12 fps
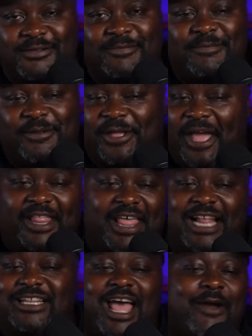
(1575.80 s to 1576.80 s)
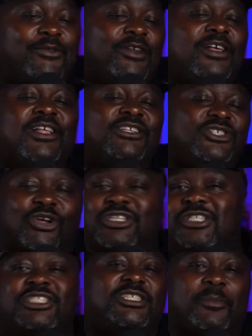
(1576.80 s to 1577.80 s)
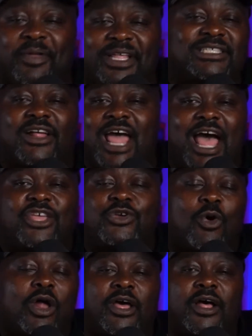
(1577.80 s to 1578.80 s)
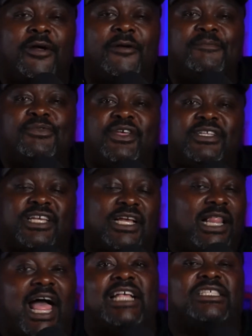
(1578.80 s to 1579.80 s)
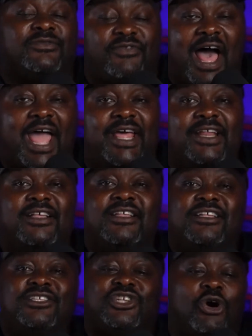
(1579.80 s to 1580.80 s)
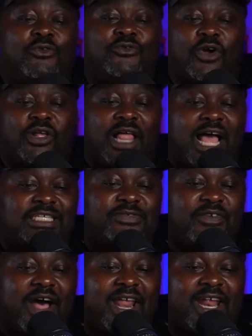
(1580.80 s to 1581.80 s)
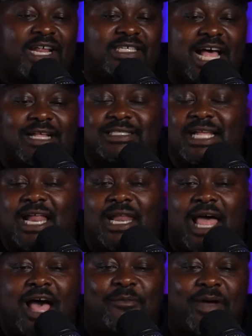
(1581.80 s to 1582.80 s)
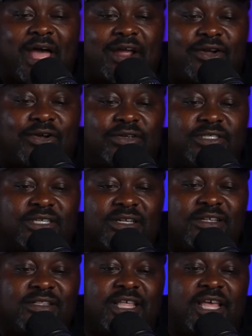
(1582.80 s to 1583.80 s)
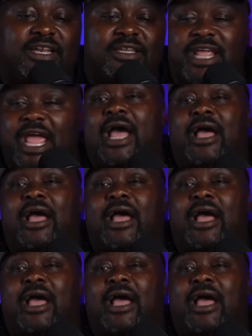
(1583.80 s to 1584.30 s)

Okay, that would, so it just depends on how you want to classify it. So if we're classifying it as outside linebackers, then yeah,